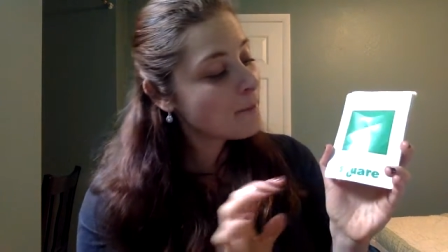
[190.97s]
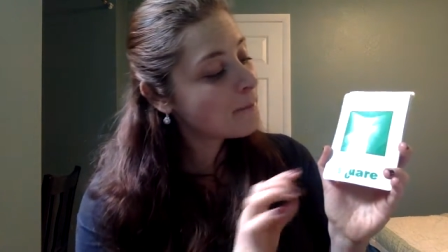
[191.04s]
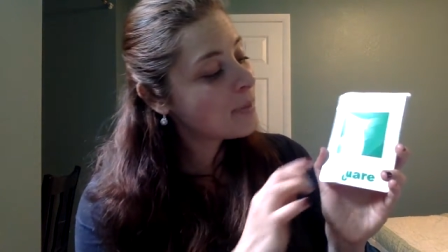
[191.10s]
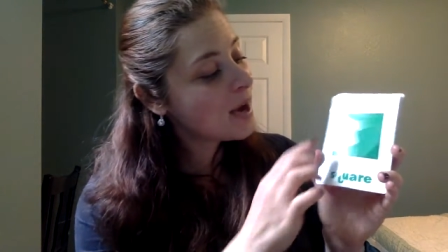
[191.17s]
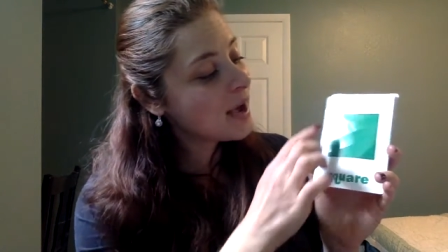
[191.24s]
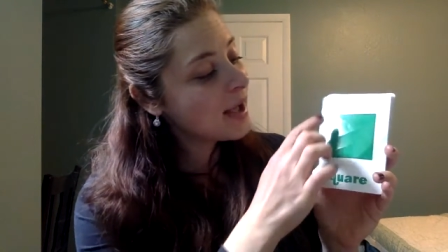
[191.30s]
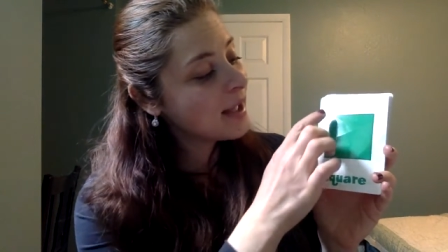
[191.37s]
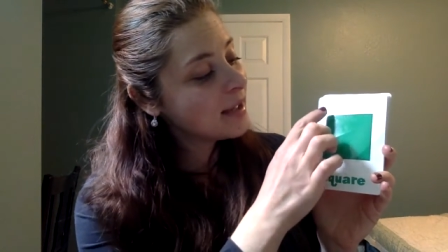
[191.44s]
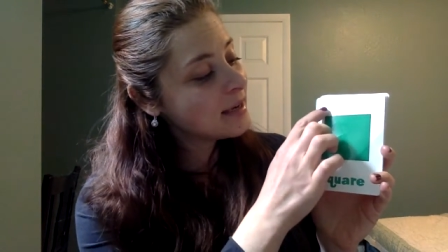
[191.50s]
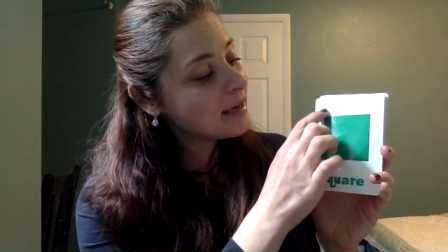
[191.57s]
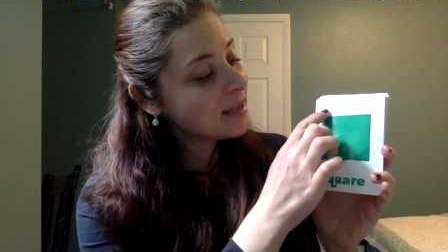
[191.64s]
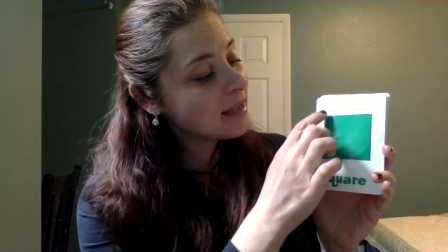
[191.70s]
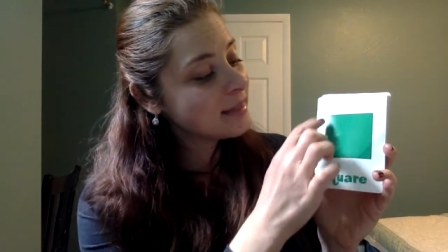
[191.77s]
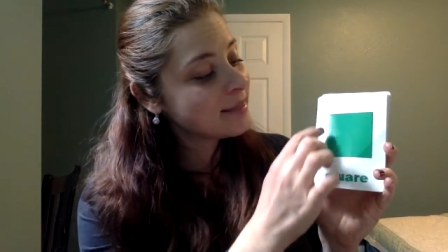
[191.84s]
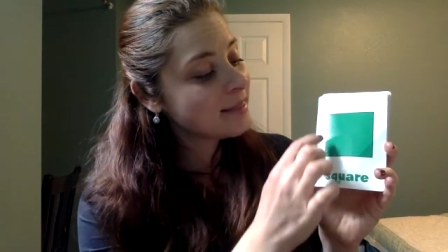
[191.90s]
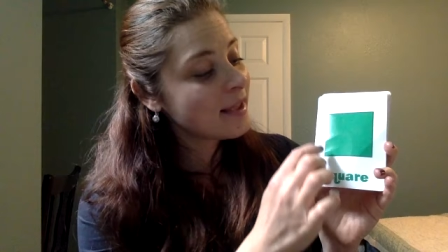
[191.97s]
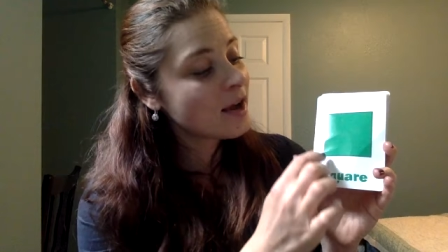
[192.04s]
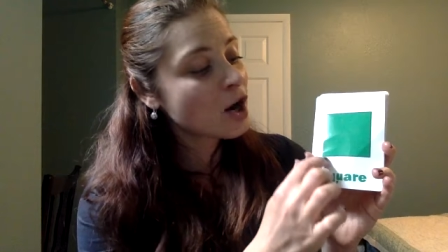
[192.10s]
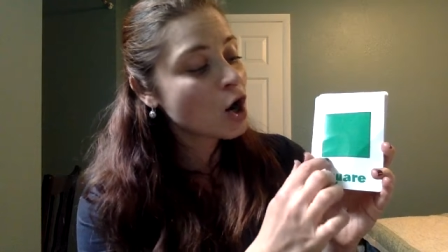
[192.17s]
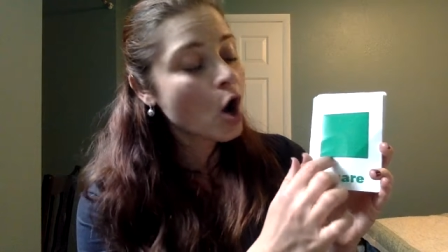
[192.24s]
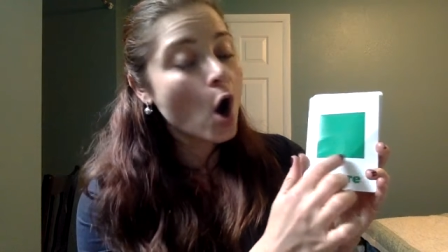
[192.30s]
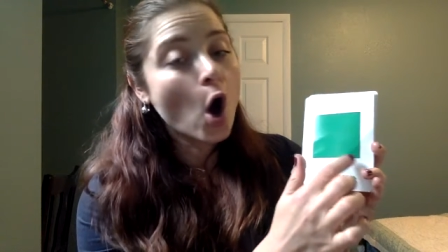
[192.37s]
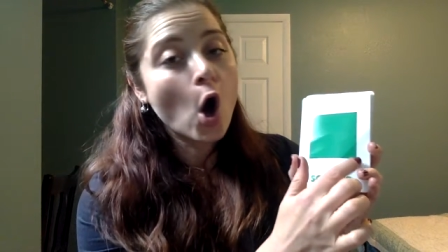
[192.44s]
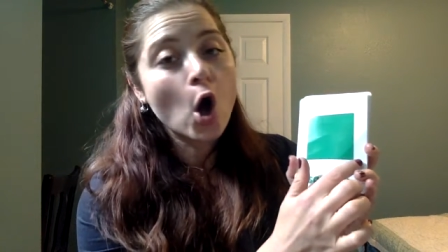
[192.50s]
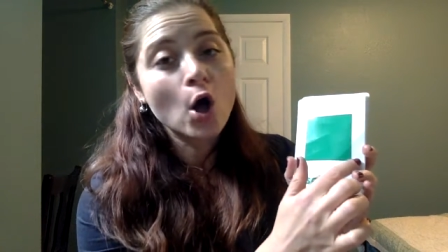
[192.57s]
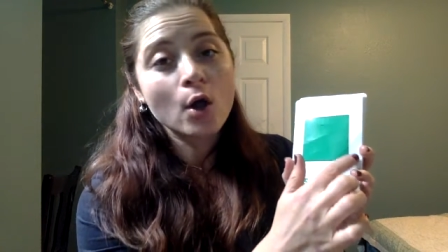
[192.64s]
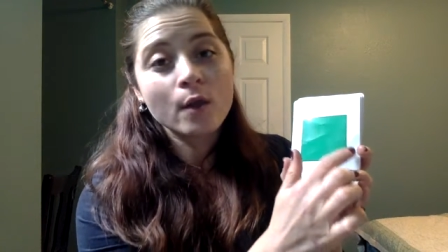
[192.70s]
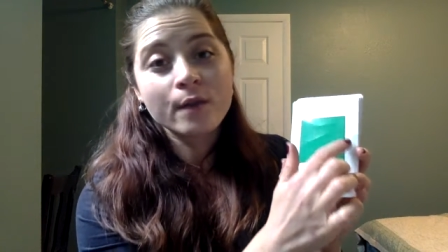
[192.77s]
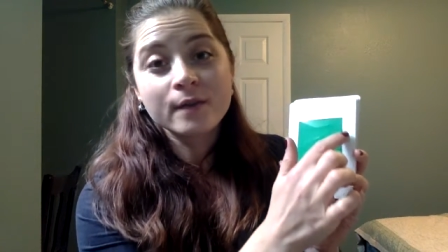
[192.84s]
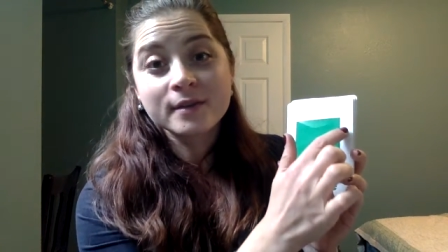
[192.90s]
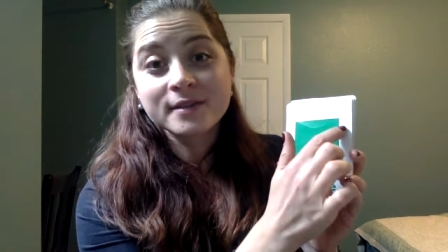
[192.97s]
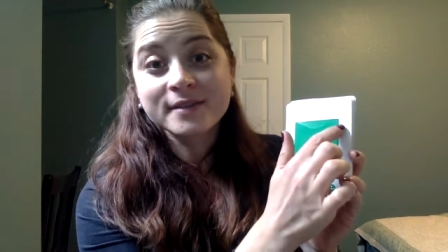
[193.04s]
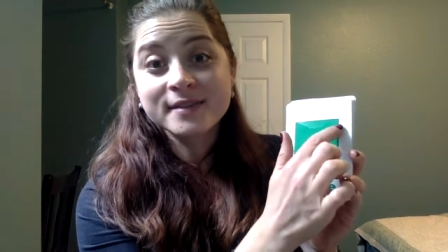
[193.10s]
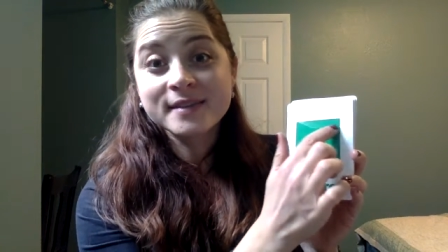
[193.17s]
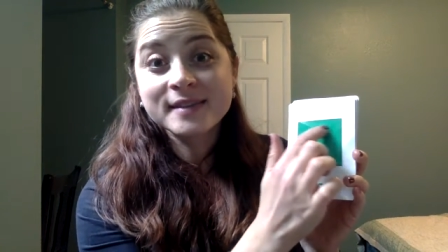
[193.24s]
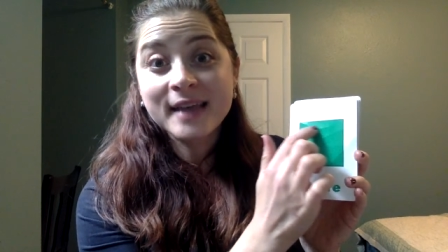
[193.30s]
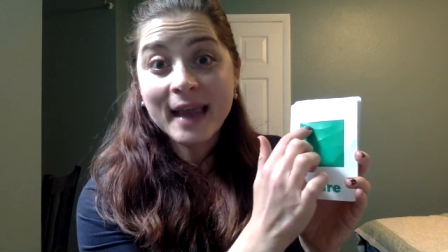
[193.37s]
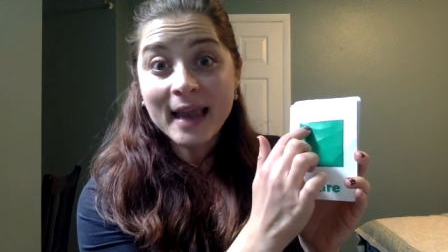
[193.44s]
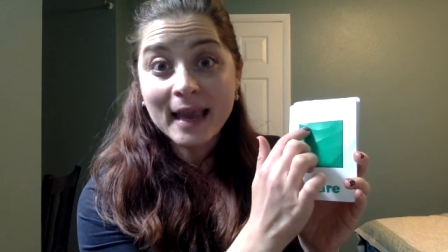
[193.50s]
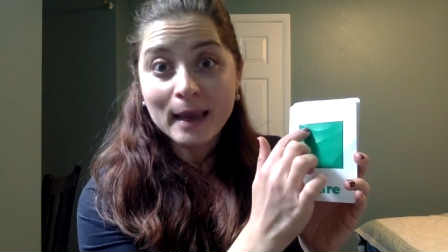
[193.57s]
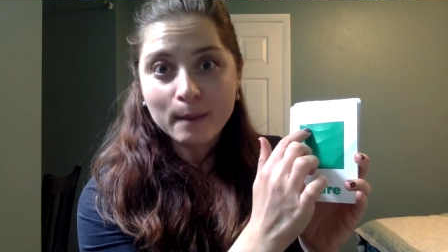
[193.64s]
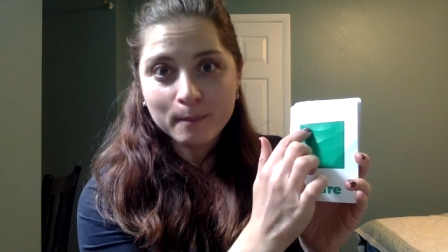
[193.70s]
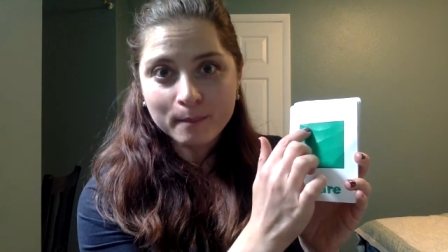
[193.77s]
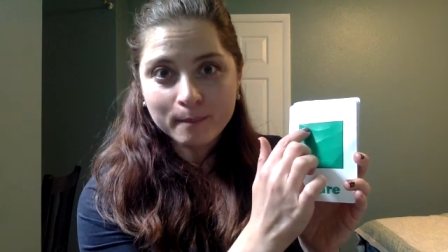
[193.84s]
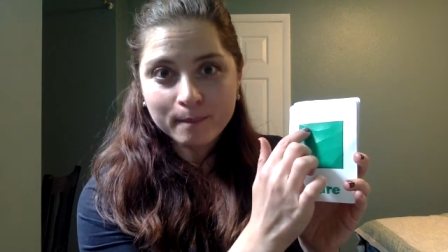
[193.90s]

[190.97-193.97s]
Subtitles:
but they are all the same.